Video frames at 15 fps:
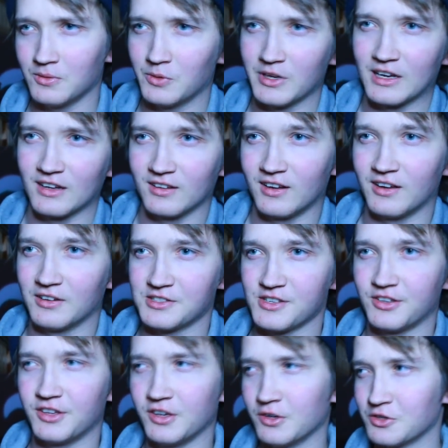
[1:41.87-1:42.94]
We got a
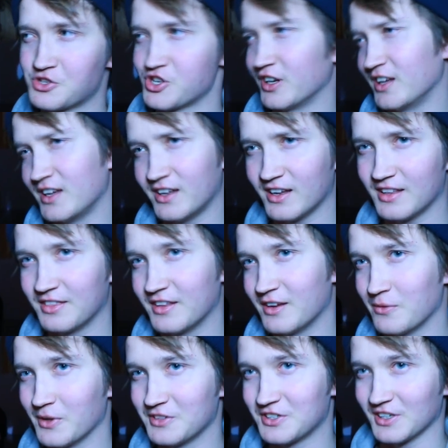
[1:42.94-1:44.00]
huge lead and
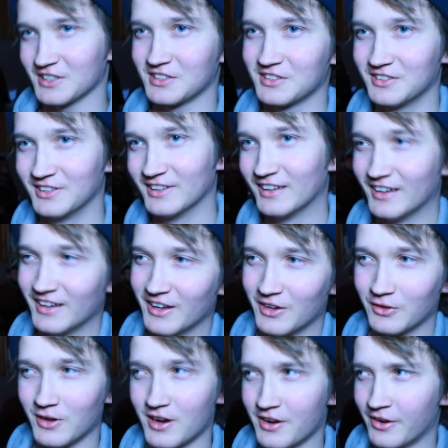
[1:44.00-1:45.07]
then we just
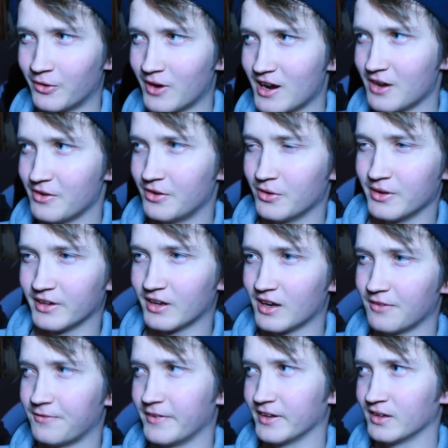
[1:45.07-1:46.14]
run around doing
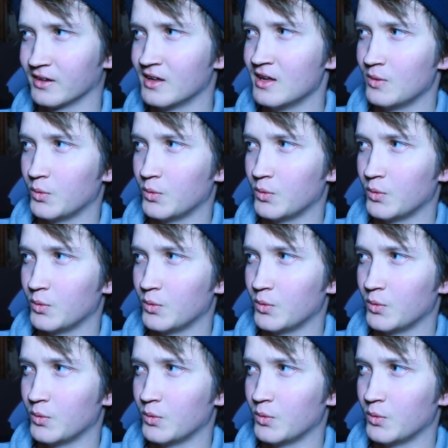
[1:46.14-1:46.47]
nothing.